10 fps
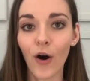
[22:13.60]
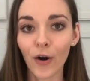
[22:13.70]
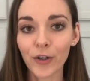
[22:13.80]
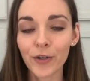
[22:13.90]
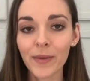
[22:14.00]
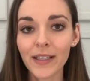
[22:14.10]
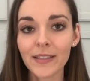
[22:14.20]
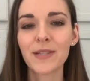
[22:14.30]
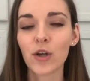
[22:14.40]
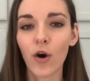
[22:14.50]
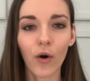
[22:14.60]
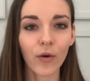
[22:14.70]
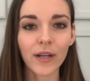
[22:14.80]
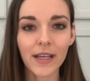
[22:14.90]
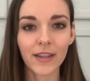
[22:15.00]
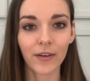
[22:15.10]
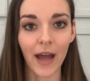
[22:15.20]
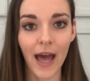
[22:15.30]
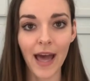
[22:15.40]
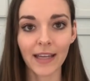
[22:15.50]
argument is already in their
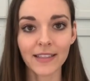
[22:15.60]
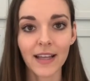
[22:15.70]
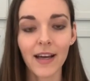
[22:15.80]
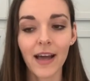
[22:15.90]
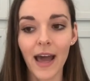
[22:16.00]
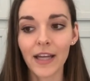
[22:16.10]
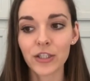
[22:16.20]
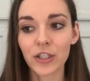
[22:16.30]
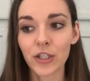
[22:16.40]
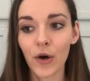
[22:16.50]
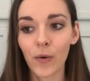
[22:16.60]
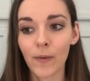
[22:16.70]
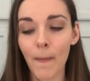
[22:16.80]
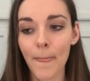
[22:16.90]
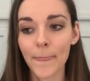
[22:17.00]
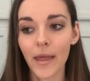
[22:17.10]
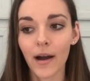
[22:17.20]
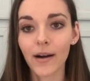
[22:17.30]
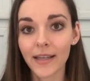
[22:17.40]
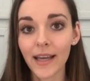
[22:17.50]
heads. And so
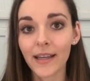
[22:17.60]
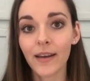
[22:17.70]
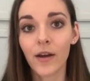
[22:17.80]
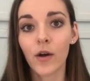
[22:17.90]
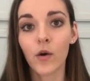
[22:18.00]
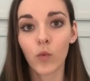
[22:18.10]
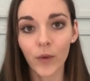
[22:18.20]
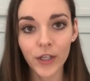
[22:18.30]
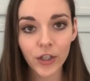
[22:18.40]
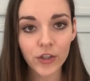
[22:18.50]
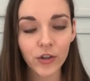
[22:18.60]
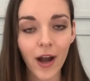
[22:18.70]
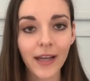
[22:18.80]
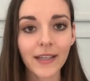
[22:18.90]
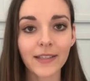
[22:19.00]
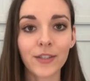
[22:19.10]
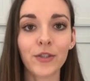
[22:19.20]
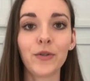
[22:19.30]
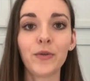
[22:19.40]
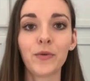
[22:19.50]
again, when you're trying
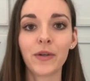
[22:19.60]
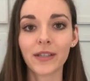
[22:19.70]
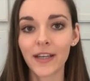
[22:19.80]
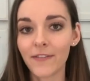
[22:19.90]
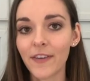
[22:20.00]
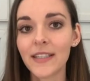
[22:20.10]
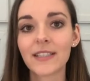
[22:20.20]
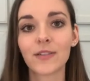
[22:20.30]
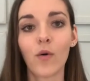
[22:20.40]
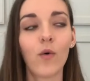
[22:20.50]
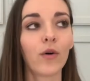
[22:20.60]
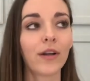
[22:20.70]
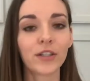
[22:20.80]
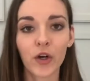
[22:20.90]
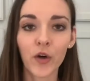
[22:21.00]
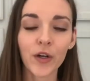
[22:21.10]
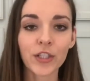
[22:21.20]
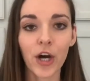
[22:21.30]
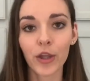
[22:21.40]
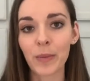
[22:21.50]
to convince or
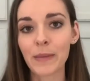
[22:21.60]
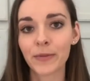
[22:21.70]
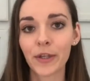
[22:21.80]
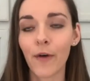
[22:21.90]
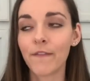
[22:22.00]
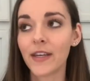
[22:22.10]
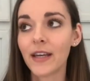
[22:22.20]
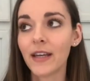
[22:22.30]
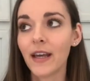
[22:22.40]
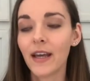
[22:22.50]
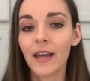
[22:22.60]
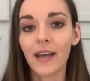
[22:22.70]
encourage other people to go vegan,